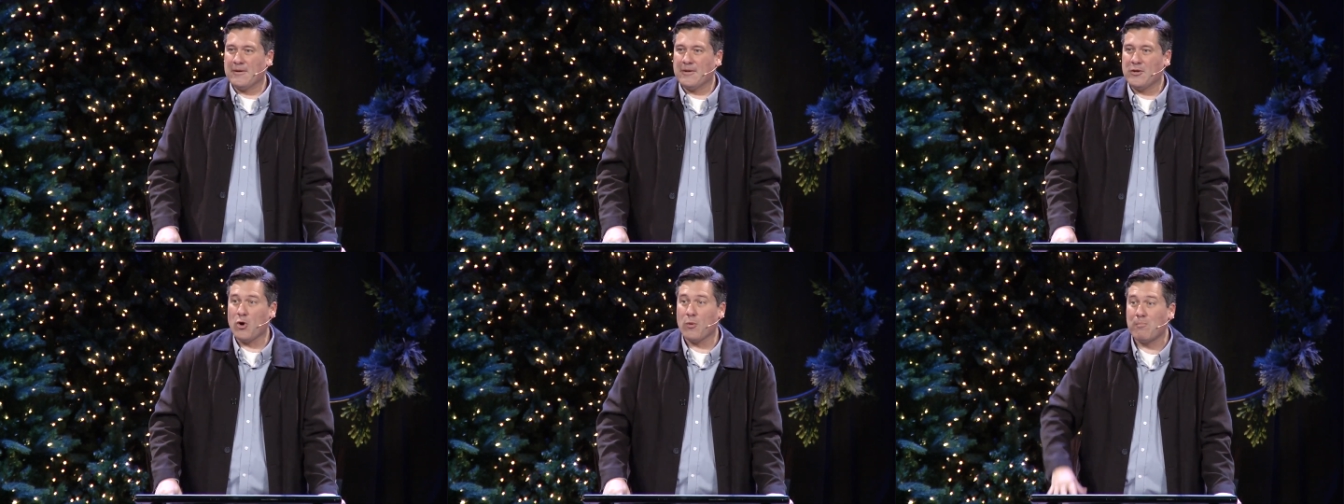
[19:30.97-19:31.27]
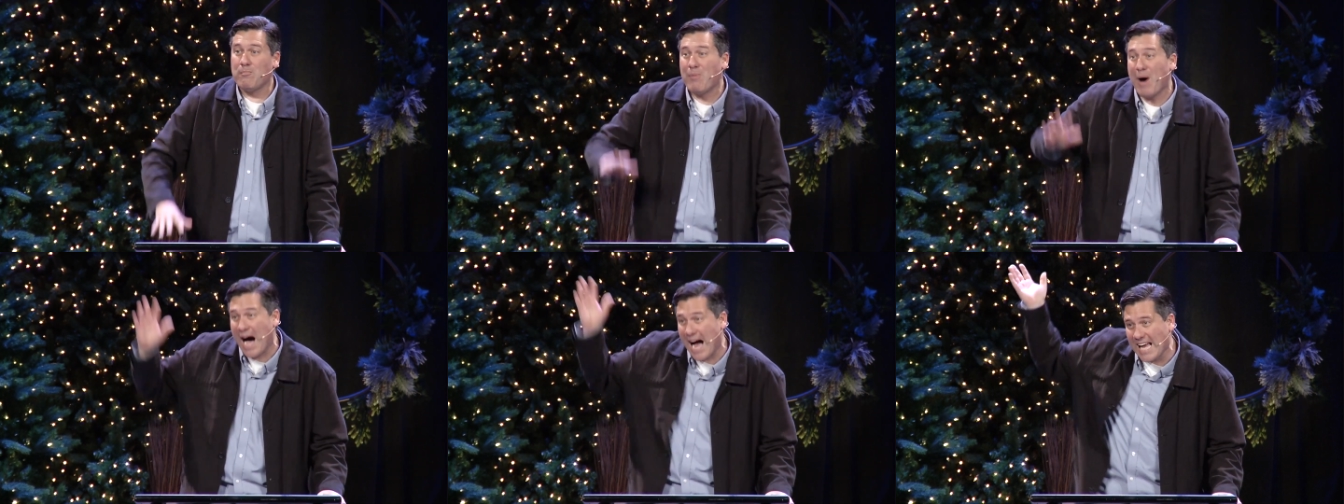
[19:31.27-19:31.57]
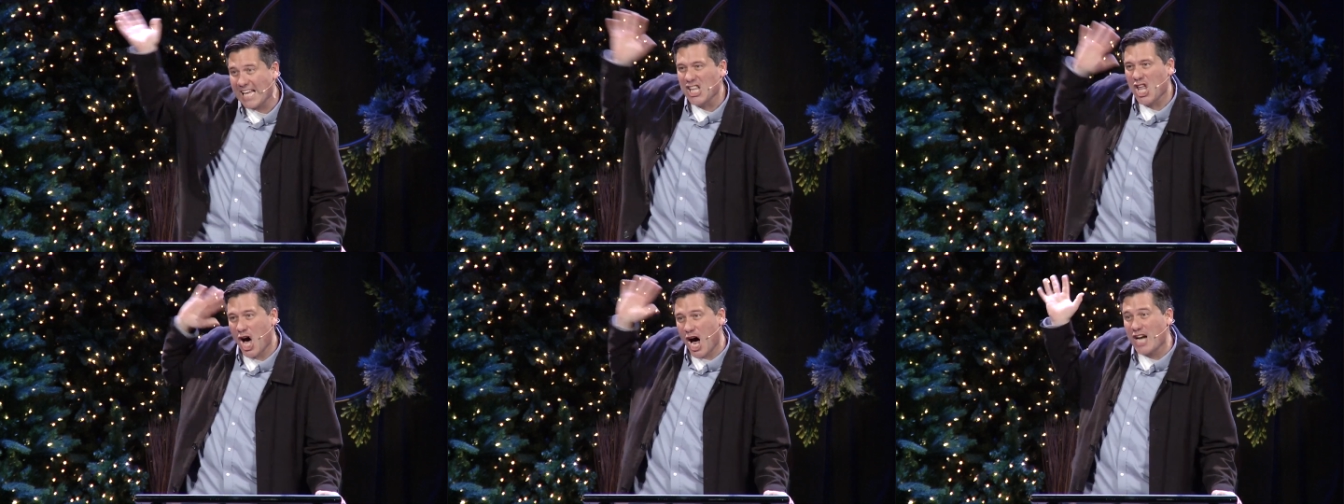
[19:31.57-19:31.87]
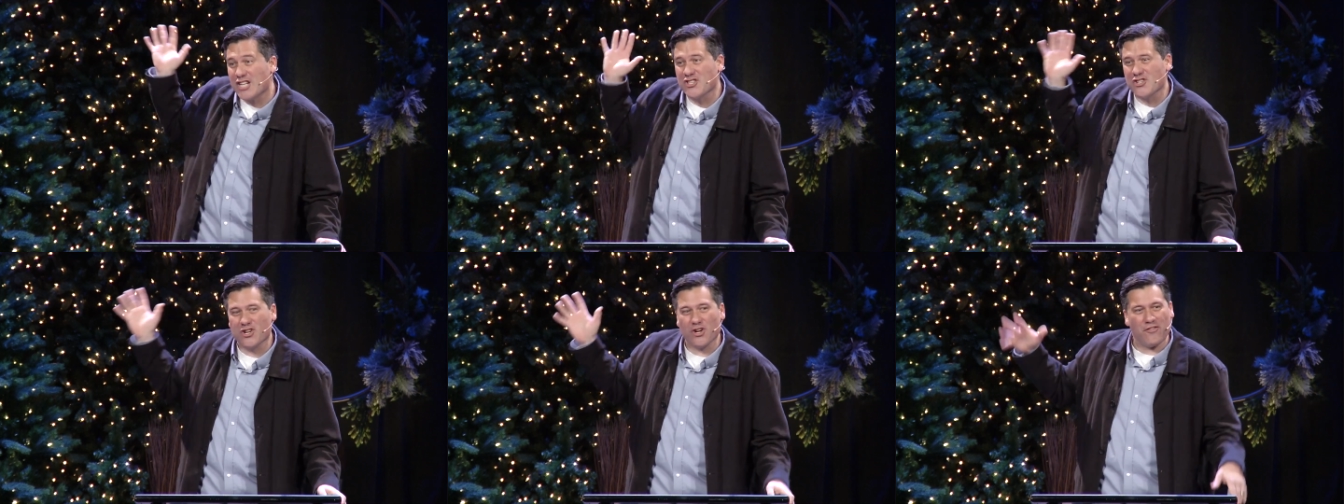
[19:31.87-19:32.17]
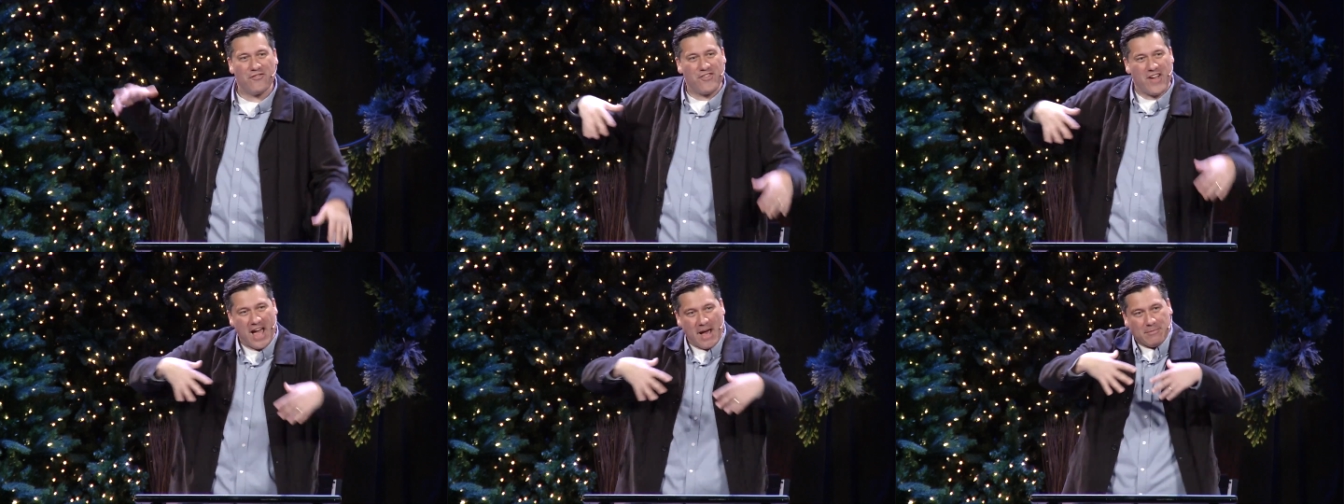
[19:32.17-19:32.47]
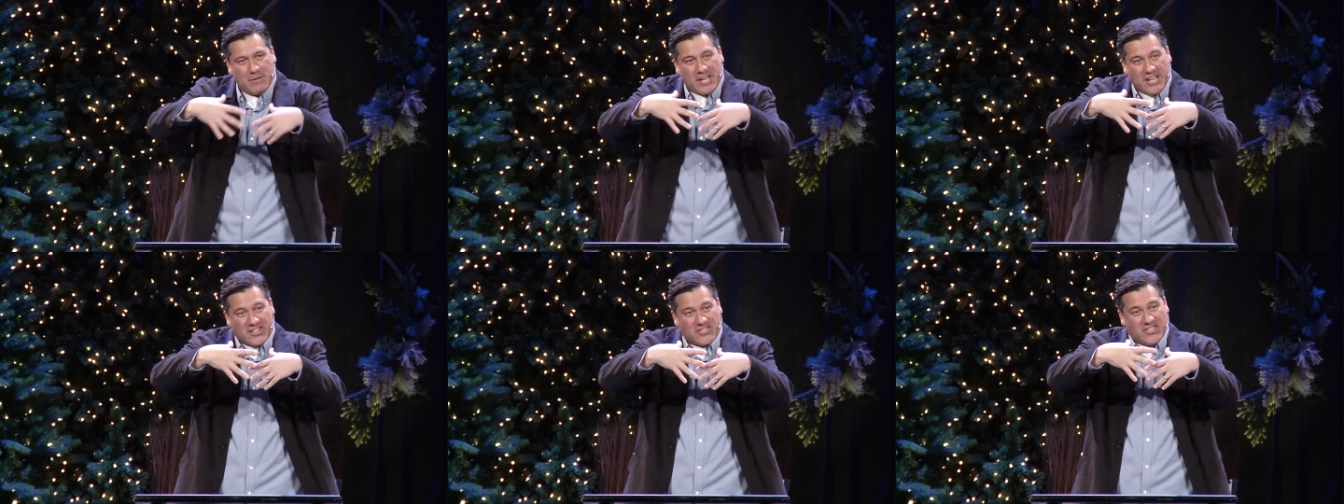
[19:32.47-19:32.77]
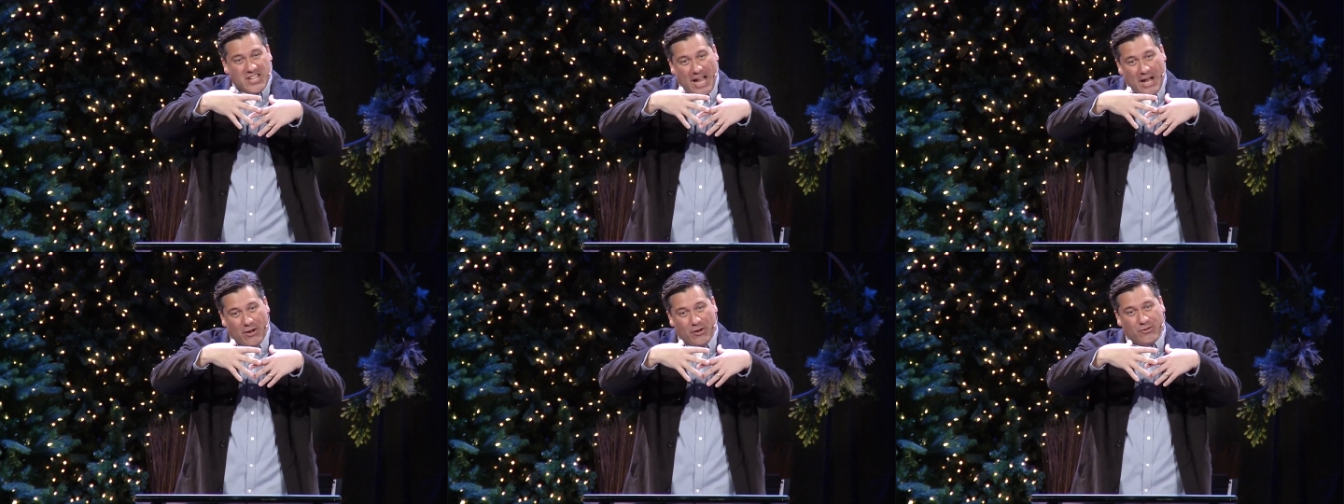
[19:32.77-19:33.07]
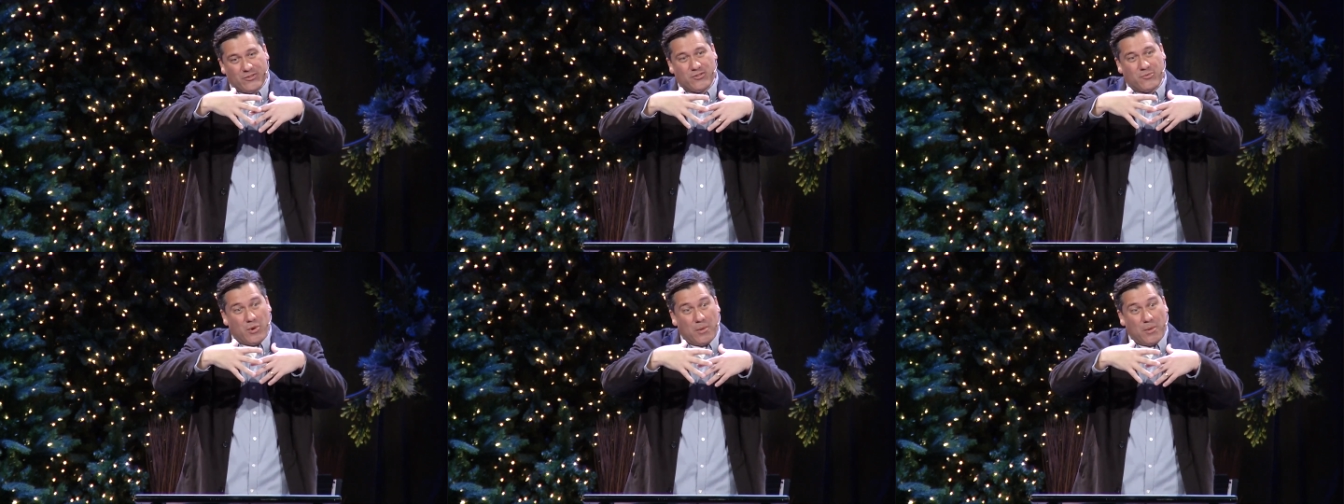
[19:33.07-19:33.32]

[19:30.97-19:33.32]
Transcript: Your biological family is now